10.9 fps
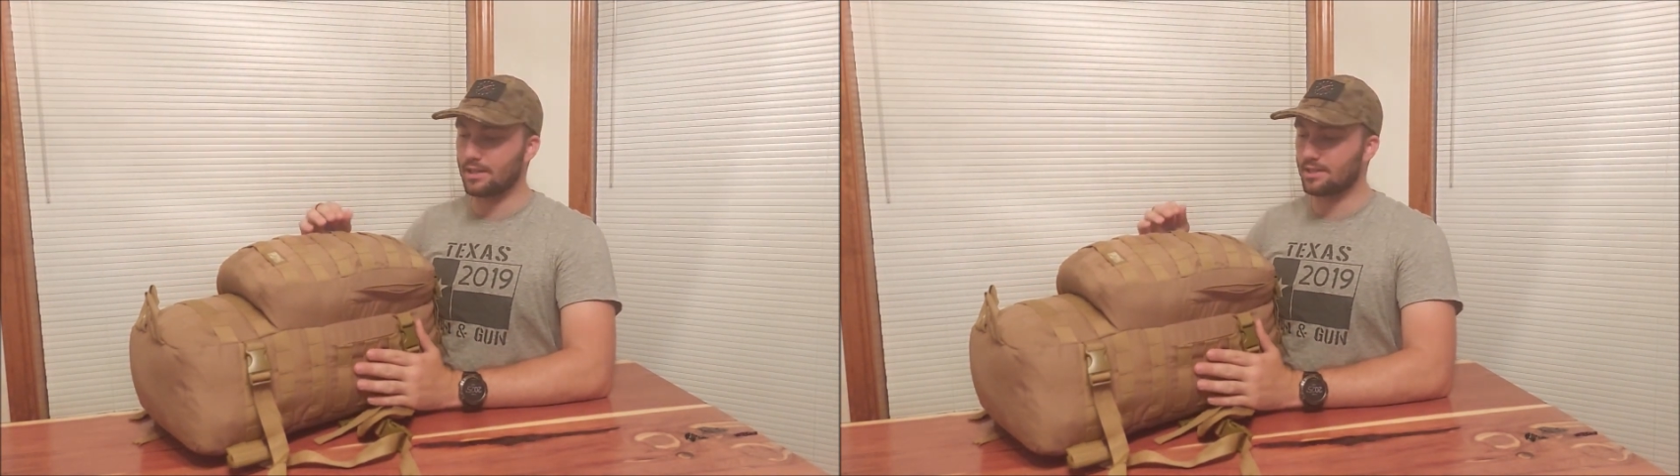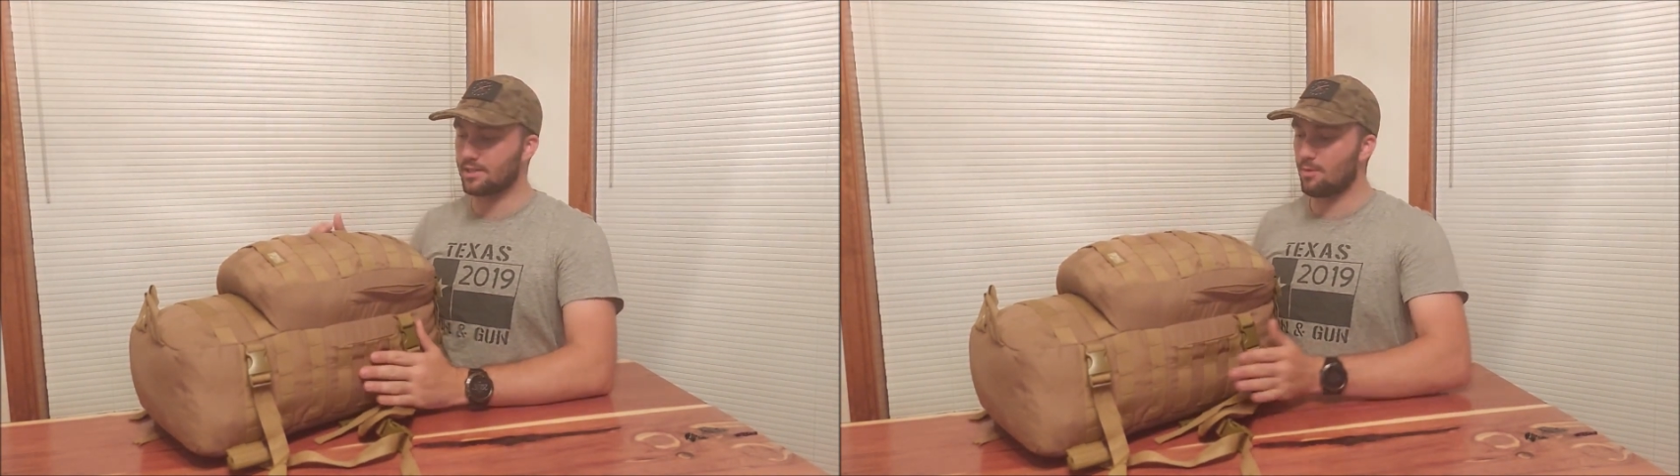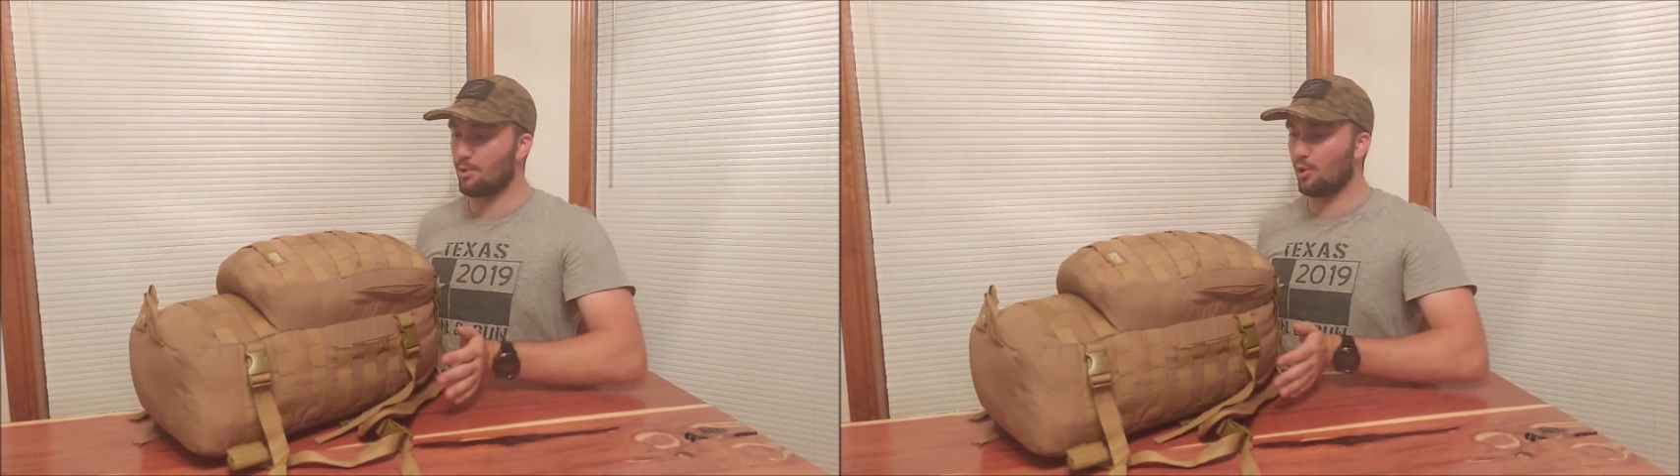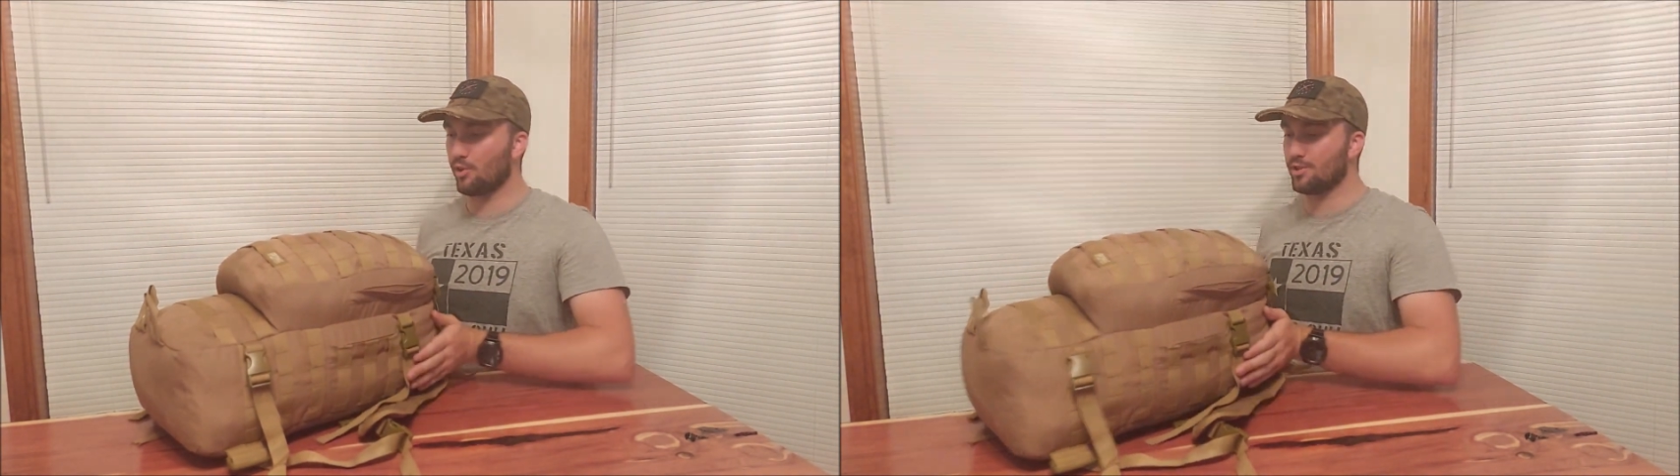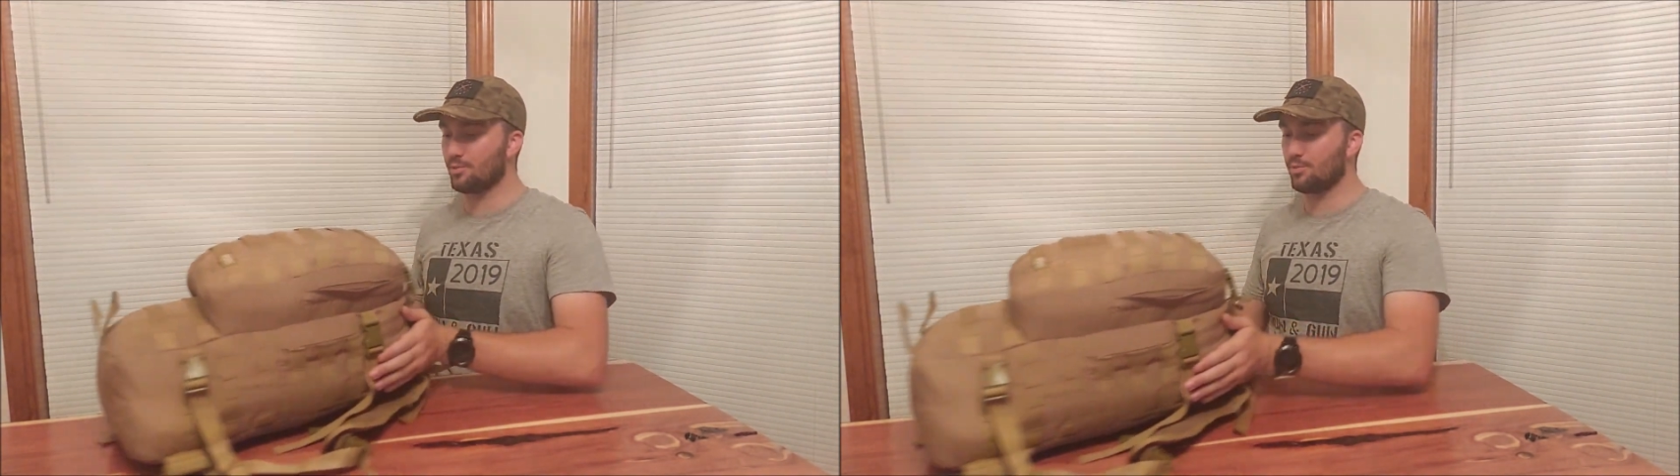that's not part
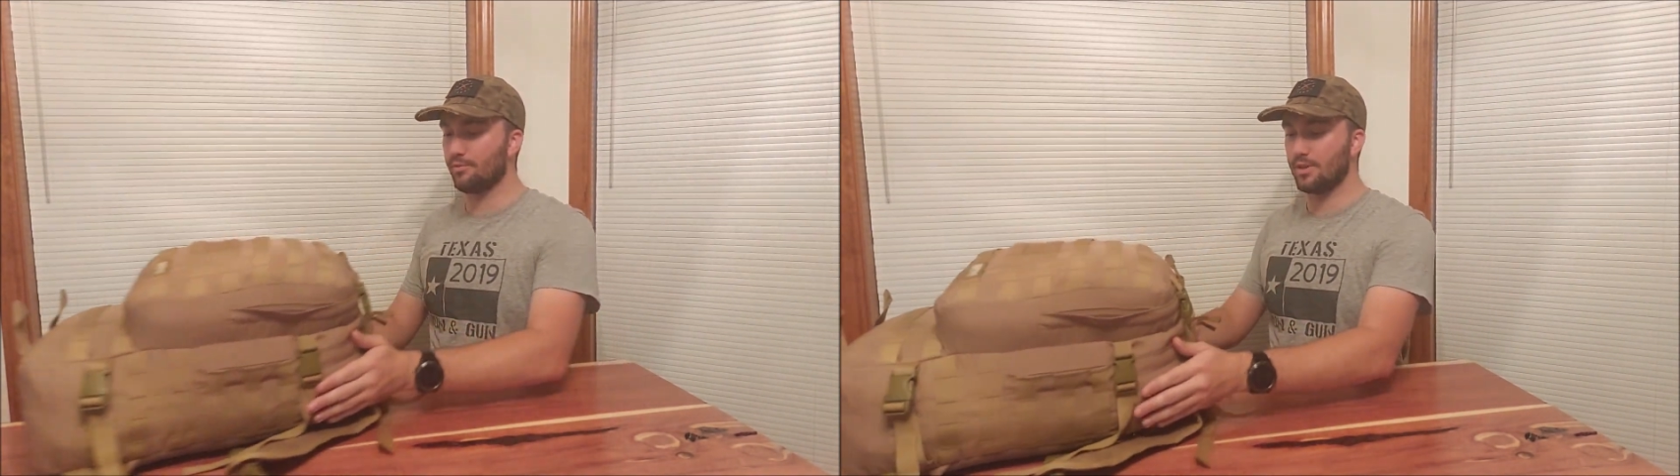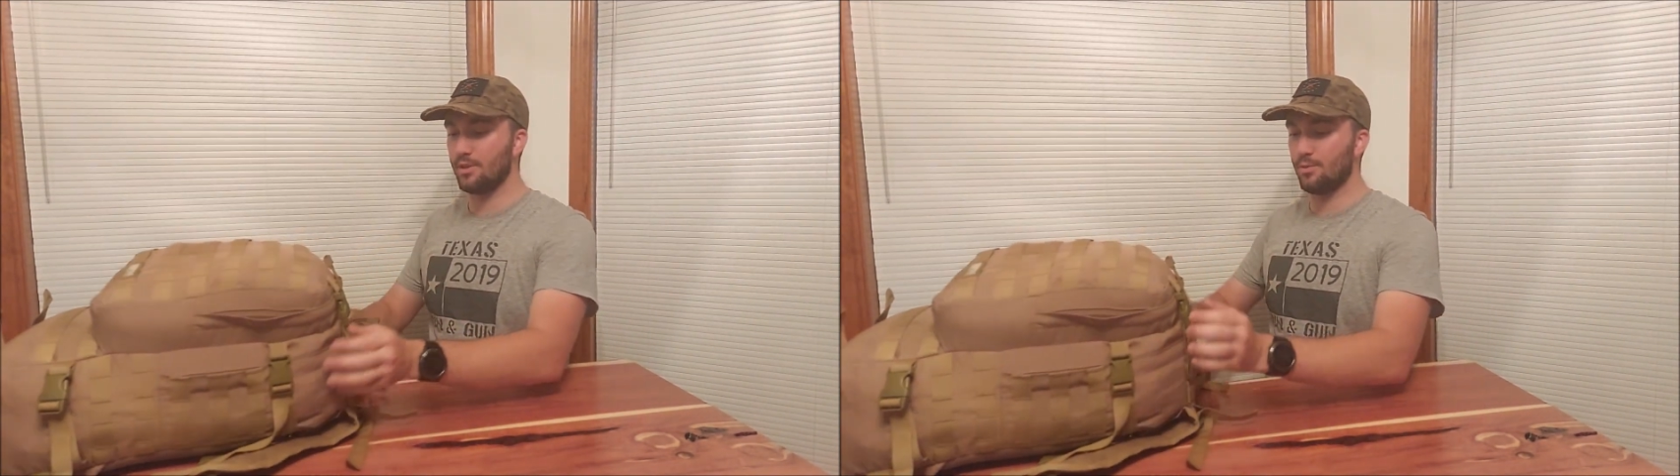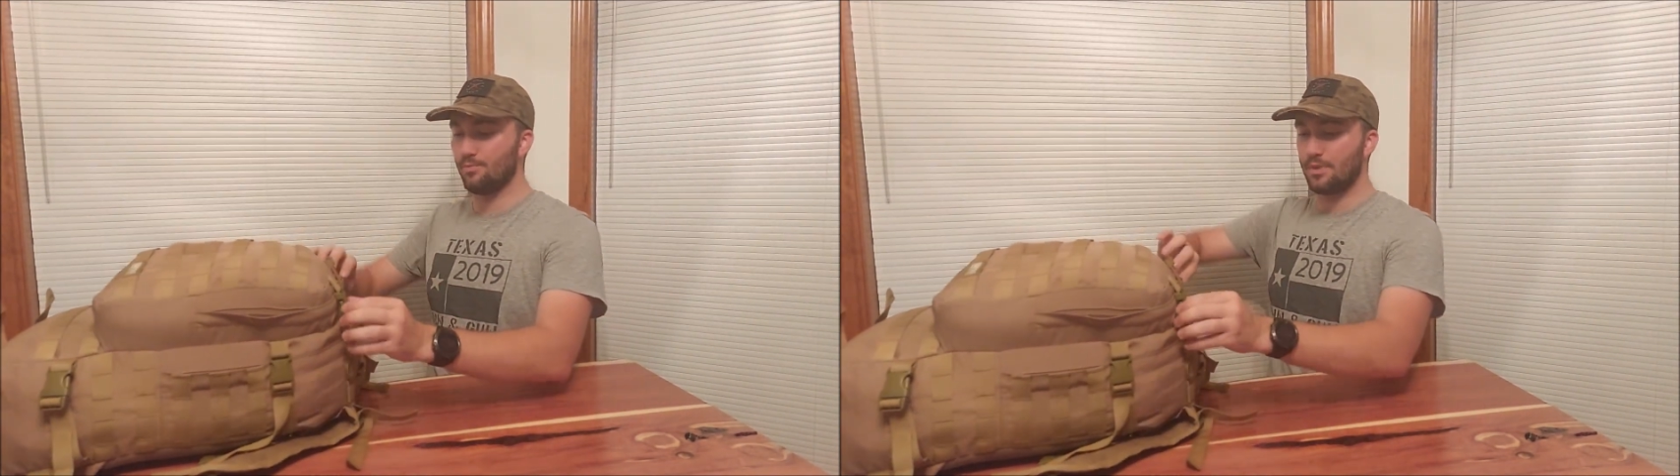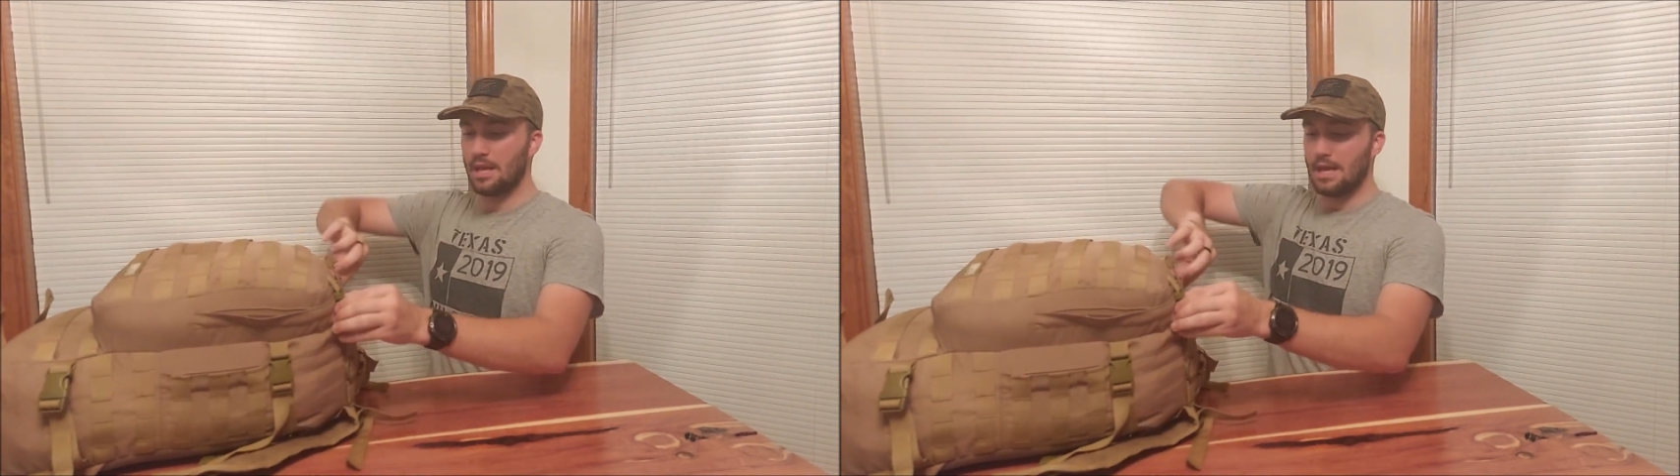of this review.